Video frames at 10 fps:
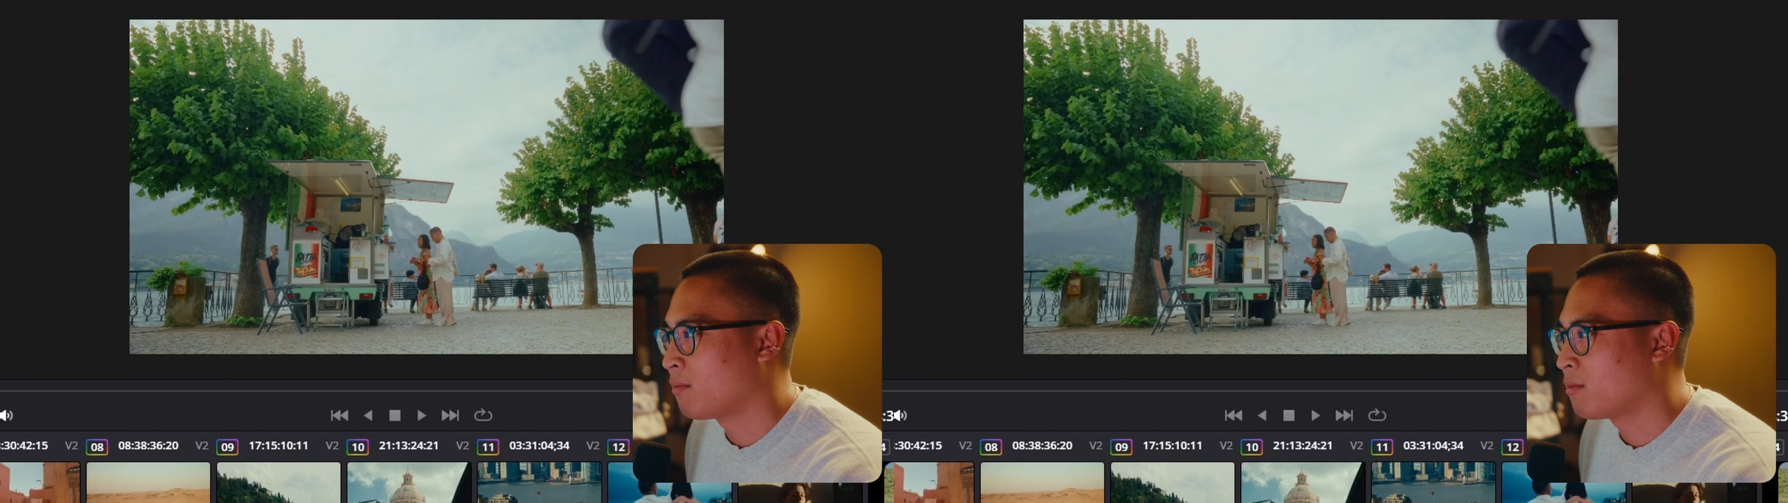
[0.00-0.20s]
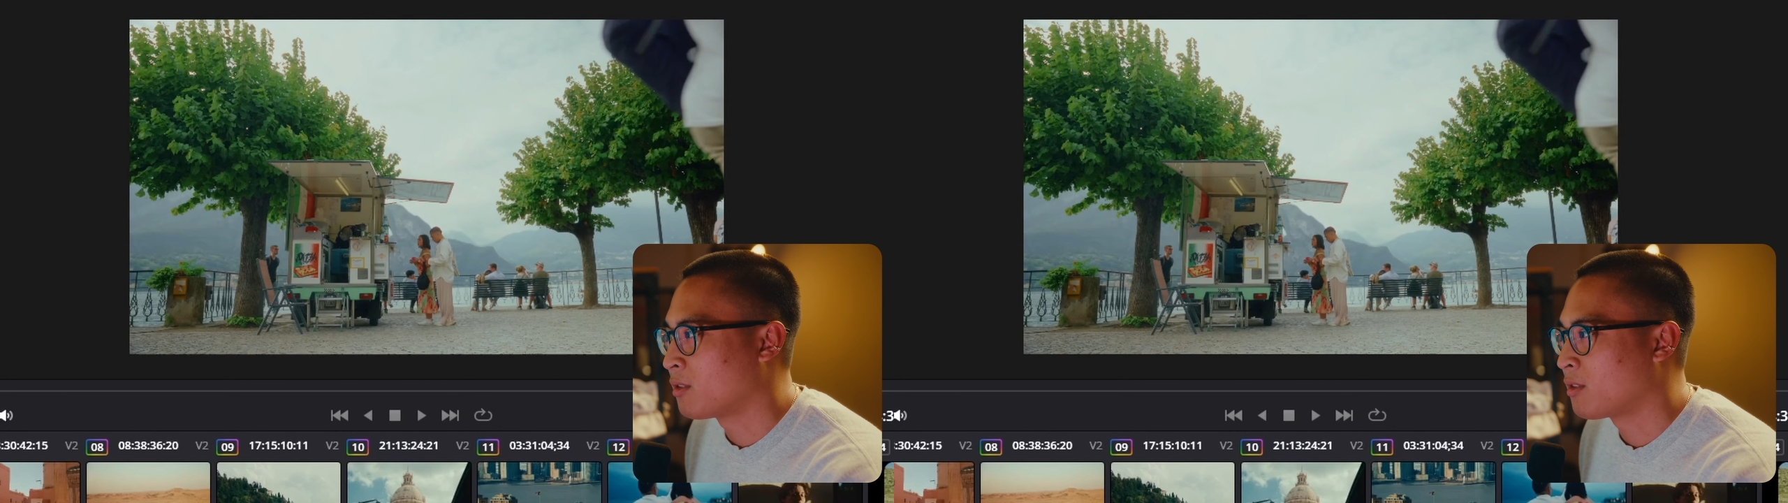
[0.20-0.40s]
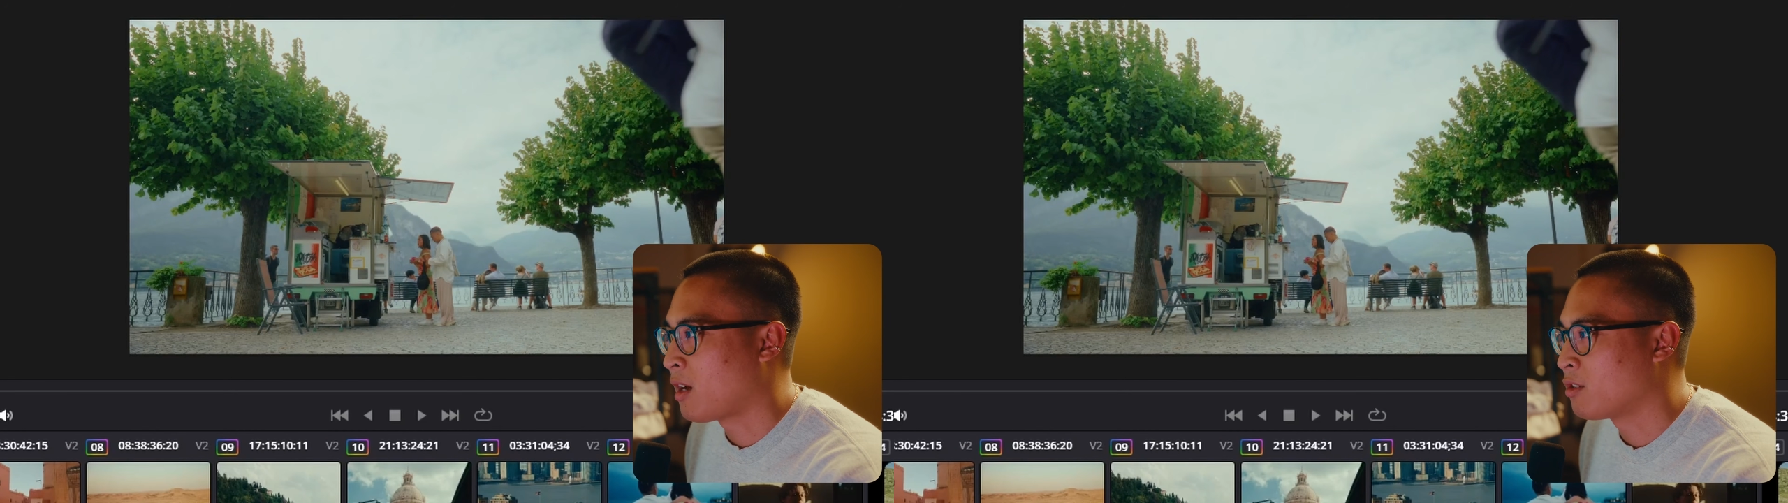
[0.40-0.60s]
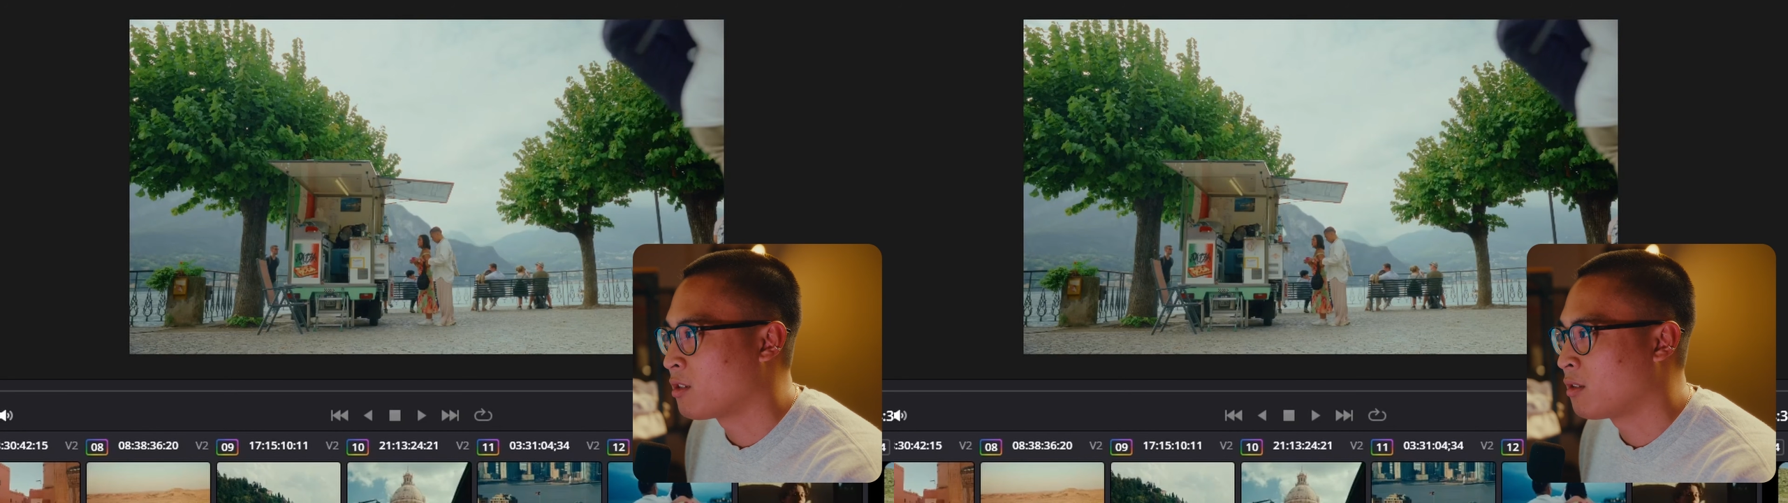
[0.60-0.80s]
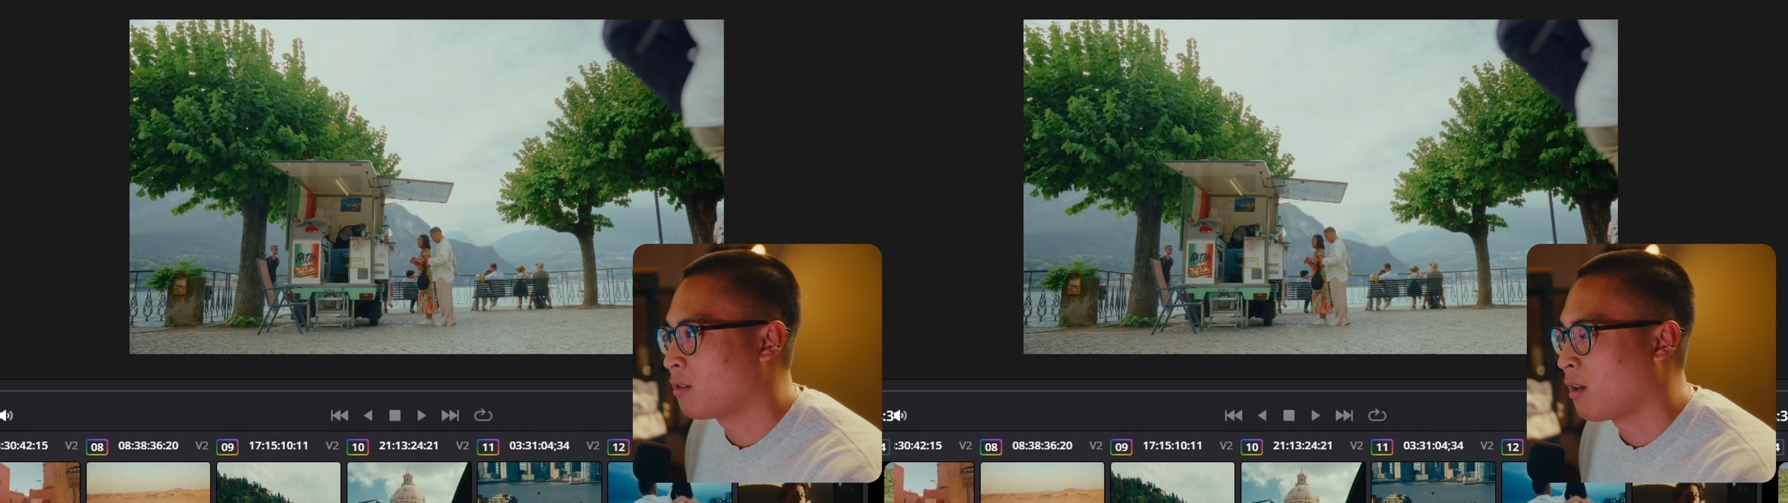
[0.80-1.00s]

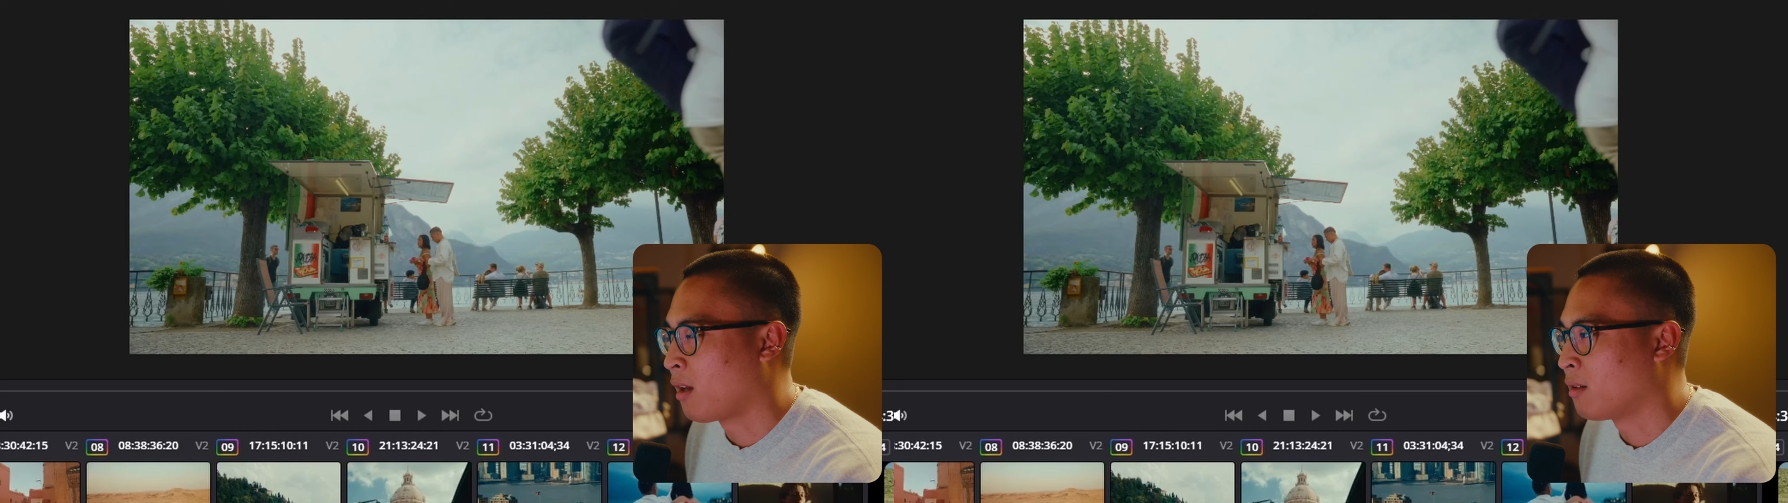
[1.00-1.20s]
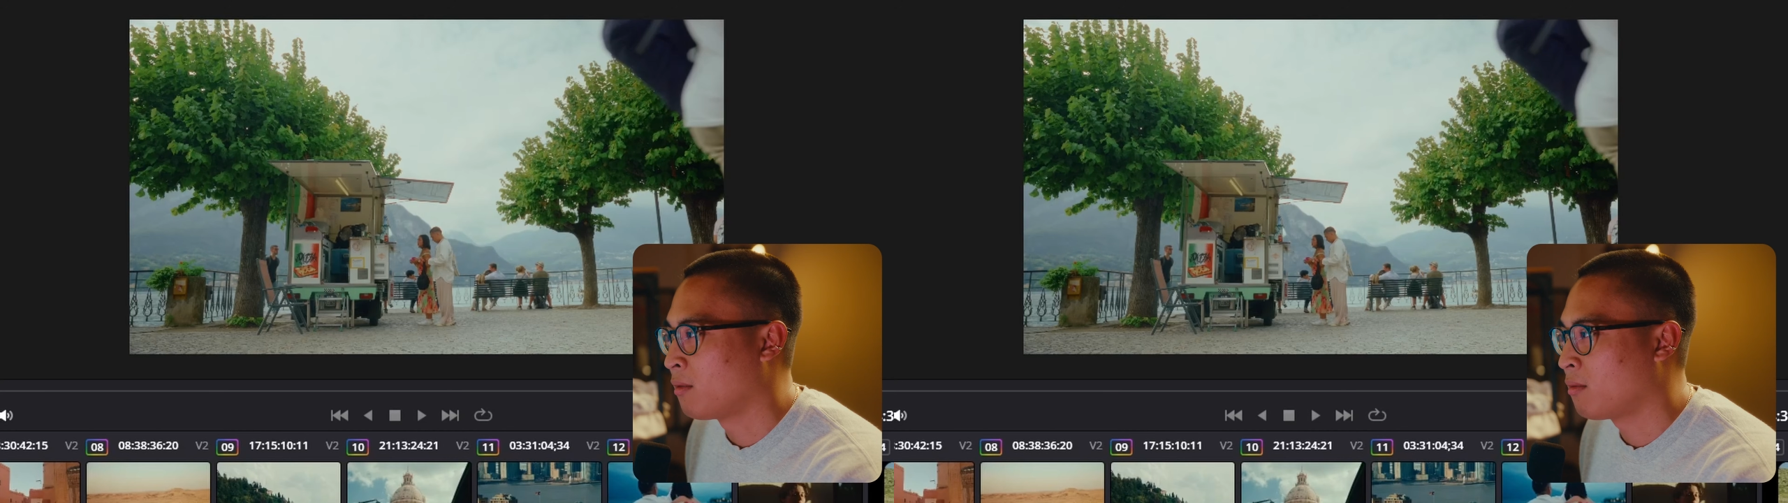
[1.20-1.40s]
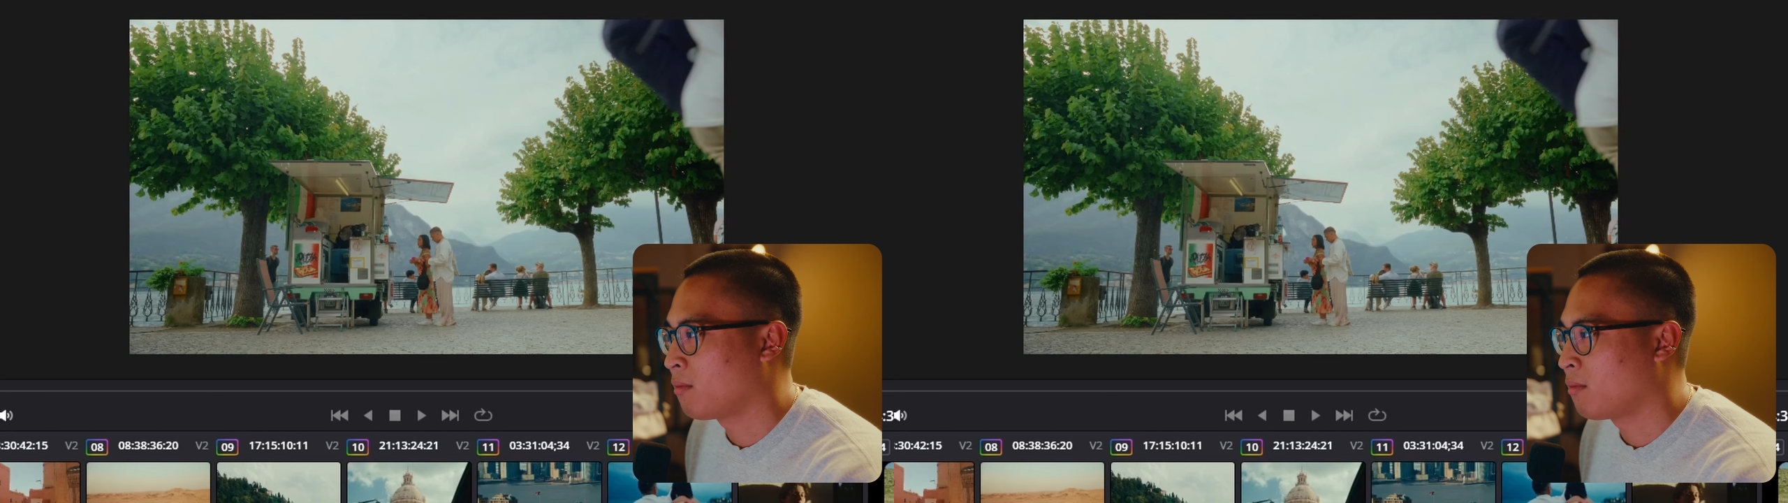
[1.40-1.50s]
nostalgic and